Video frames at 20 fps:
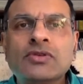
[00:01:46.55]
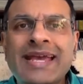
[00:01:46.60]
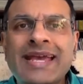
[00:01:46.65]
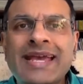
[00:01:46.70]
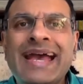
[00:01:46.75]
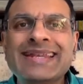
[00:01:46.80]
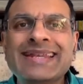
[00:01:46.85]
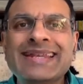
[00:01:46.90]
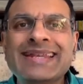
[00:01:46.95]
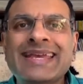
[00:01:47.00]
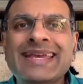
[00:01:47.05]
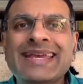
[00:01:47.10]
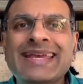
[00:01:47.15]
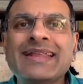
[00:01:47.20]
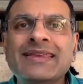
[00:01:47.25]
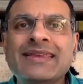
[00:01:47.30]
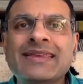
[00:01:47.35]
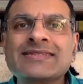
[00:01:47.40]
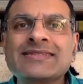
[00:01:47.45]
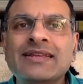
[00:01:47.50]
can
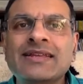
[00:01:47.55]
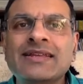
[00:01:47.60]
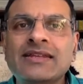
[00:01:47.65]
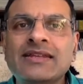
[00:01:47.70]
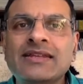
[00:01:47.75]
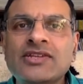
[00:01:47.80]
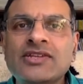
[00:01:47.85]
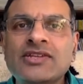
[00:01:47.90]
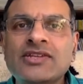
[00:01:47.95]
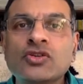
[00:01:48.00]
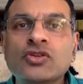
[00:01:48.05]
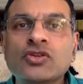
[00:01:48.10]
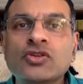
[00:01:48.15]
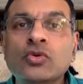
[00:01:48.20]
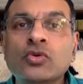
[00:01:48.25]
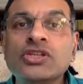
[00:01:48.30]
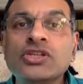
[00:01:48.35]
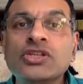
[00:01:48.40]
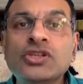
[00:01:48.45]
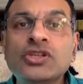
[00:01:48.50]
get this condition
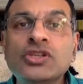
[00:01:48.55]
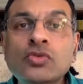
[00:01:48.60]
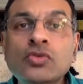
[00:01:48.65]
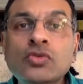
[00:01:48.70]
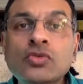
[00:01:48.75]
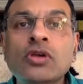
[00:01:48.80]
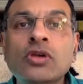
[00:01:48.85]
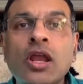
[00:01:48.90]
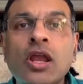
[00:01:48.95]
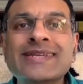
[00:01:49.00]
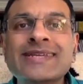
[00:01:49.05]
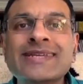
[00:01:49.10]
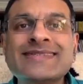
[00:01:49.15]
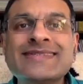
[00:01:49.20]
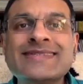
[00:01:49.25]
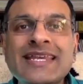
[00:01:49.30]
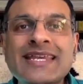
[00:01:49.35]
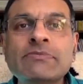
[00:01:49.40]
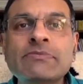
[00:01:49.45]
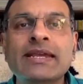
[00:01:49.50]
called
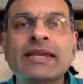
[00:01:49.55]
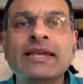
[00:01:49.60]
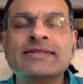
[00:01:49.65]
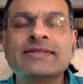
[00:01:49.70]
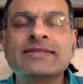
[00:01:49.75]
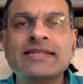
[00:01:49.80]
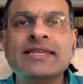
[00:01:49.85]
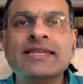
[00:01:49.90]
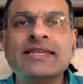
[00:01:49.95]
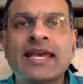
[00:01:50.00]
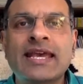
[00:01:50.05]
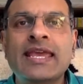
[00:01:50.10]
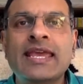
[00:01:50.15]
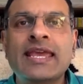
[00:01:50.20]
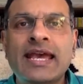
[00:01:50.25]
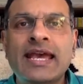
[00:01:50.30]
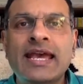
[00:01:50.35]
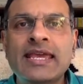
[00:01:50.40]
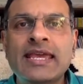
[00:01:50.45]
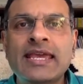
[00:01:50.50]
euglycemic
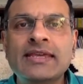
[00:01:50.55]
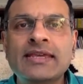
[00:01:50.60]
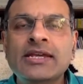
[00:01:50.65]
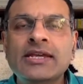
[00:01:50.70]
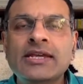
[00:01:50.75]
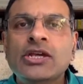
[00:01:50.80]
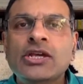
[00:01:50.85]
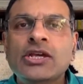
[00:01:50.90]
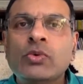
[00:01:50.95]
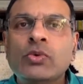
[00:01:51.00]
DKA,